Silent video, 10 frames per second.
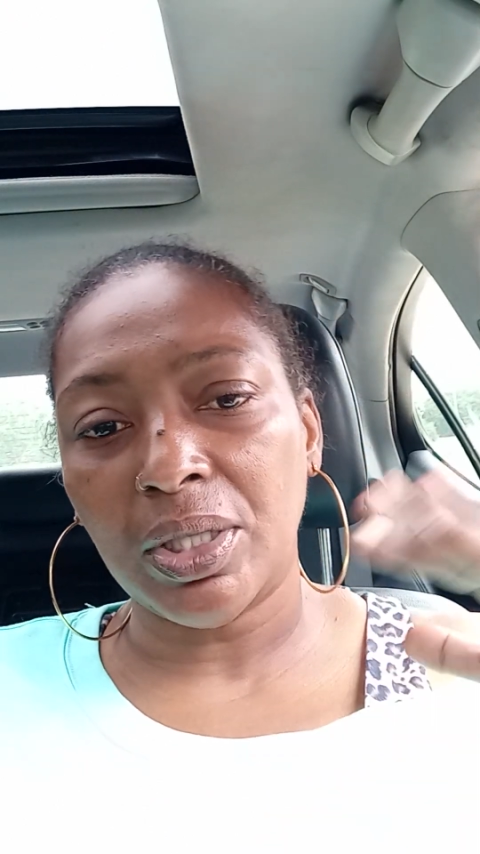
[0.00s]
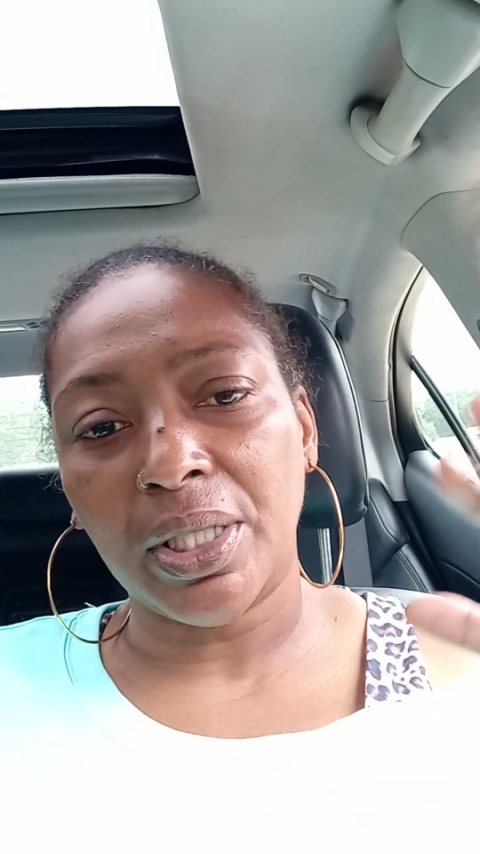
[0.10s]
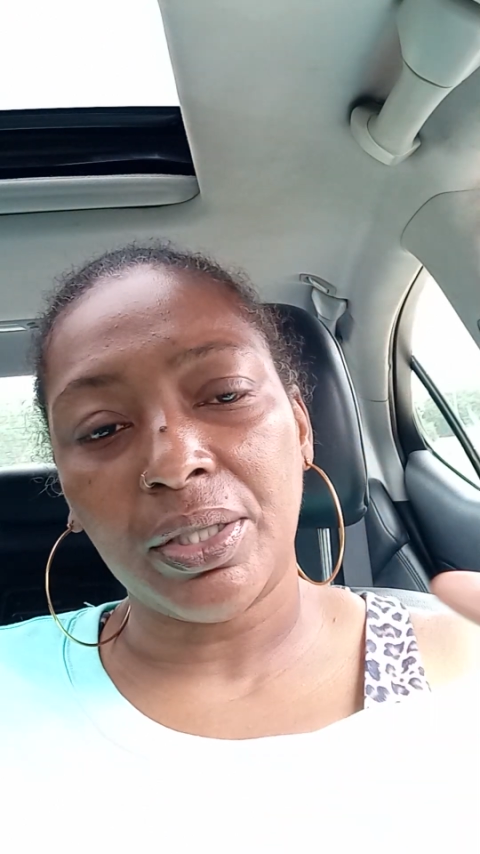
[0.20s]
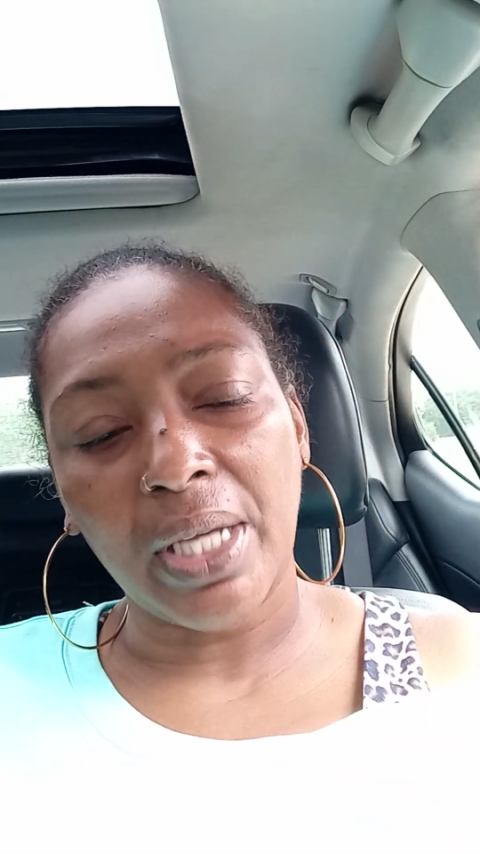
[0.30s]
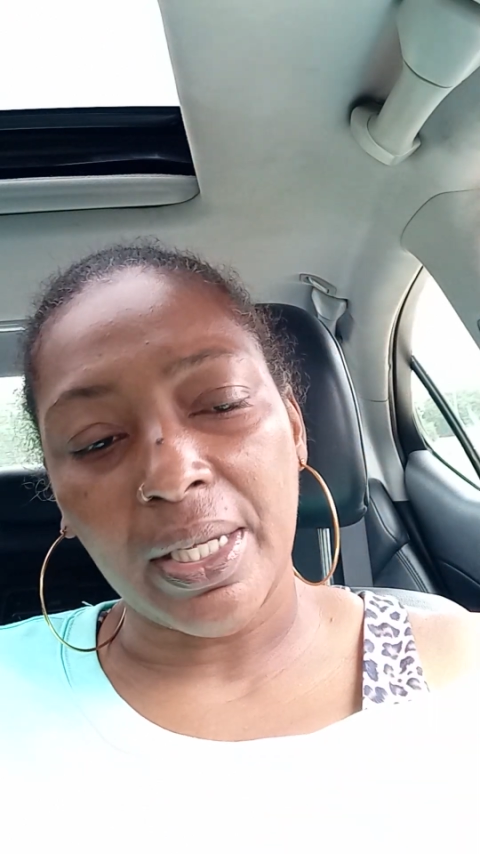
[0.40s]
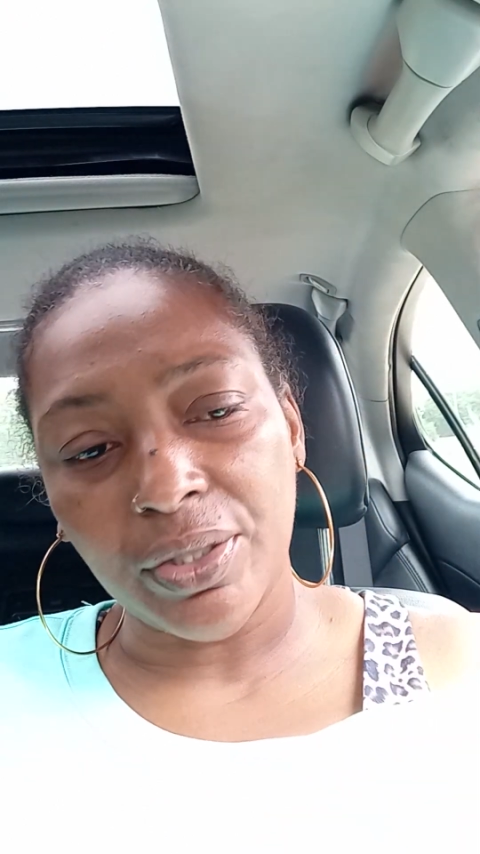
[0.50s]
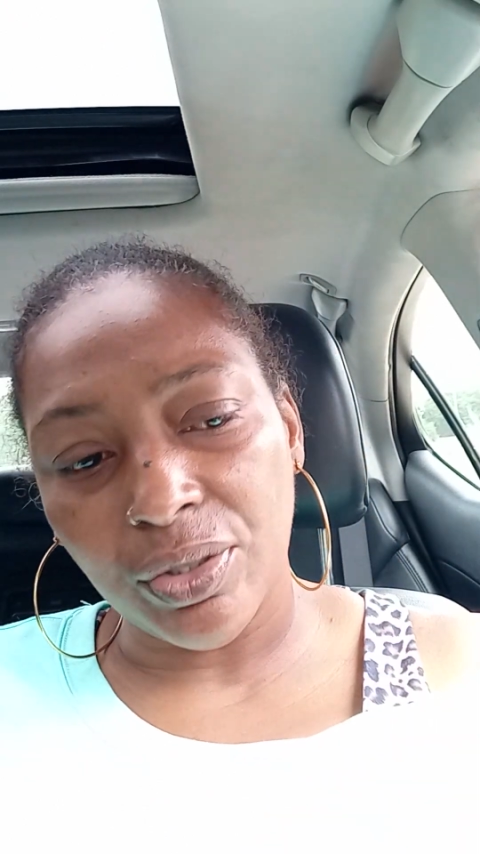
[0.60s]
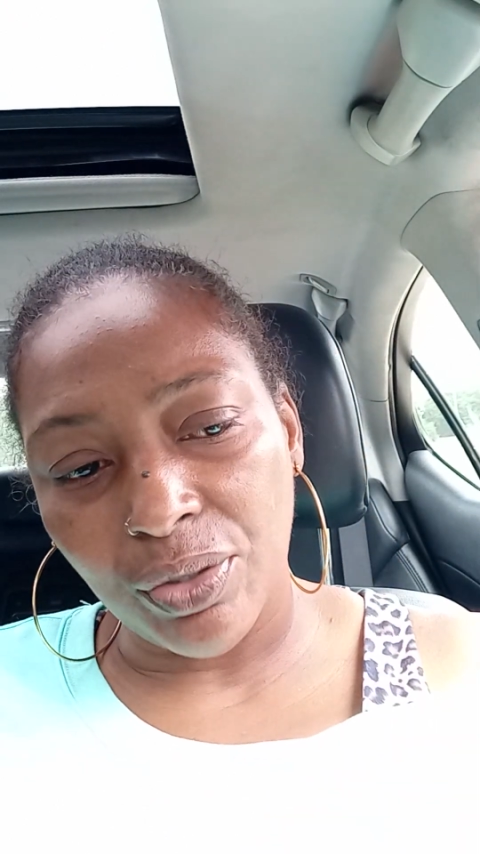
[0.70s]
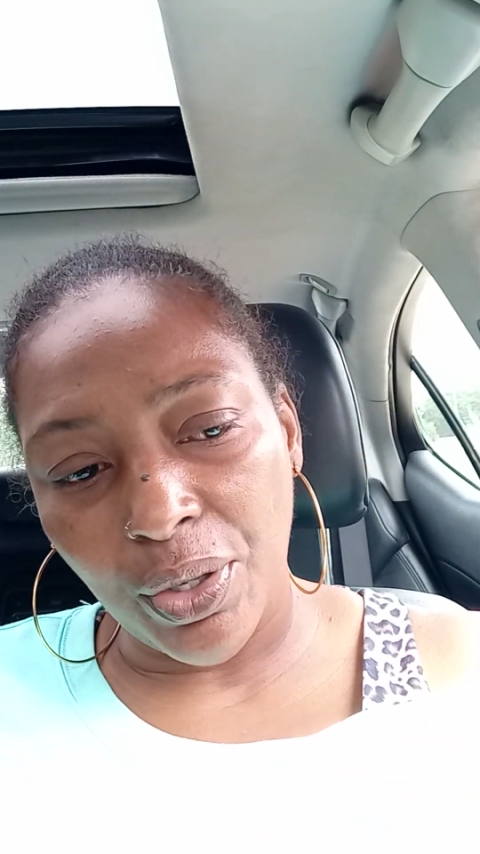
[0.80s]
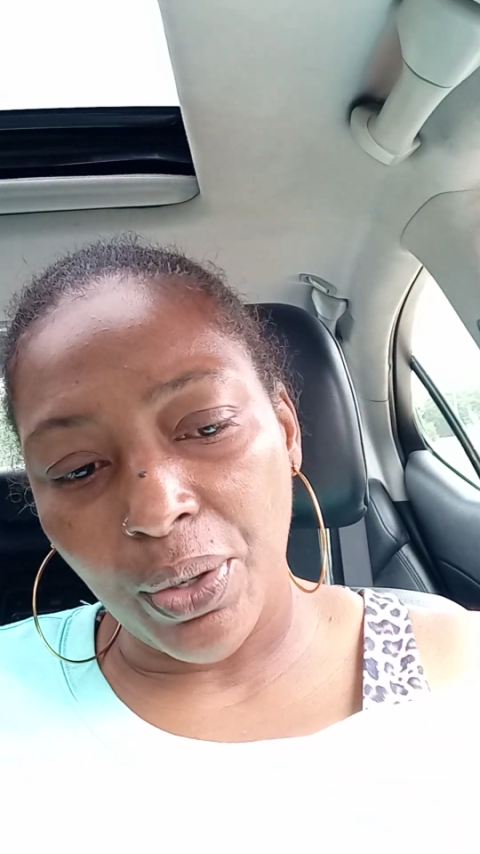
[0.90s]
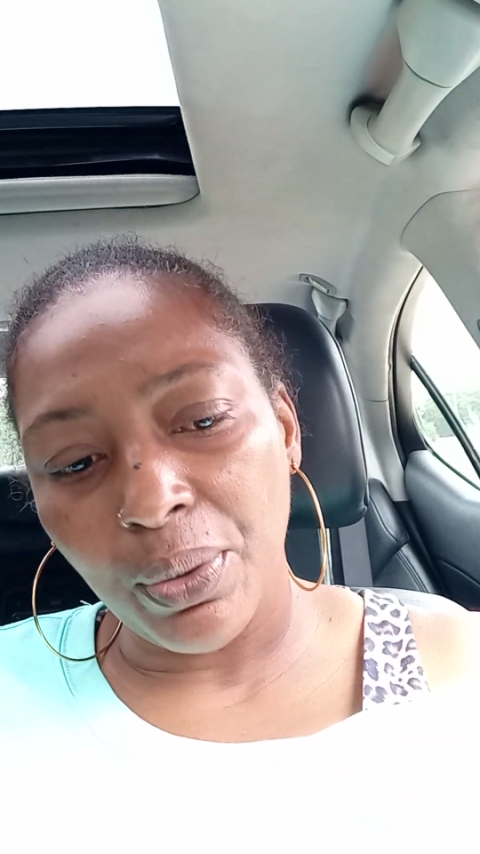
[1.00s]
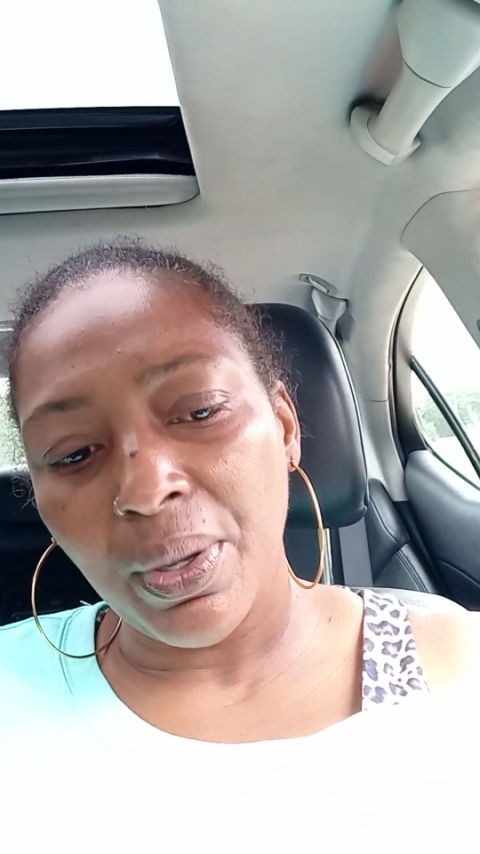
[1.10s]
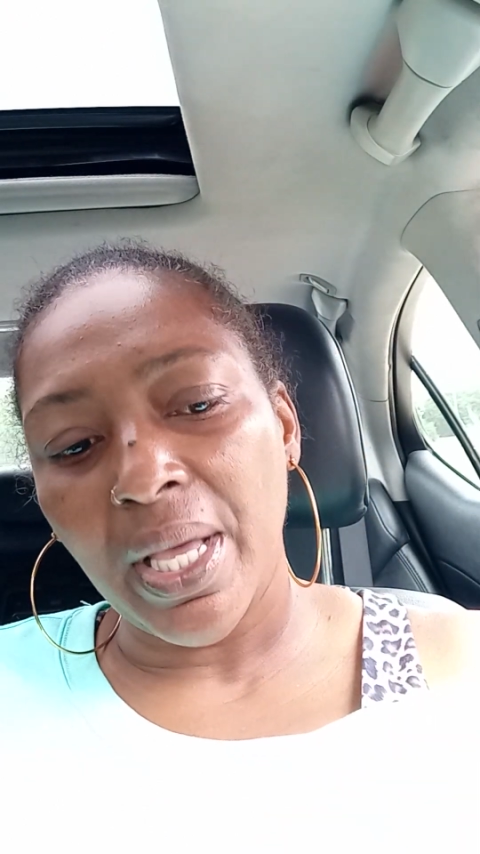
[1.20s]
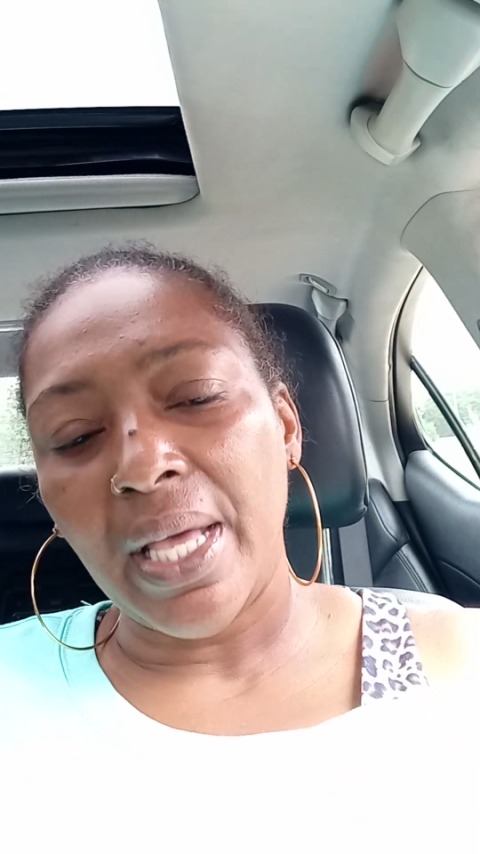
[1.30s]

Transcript: to let you guys know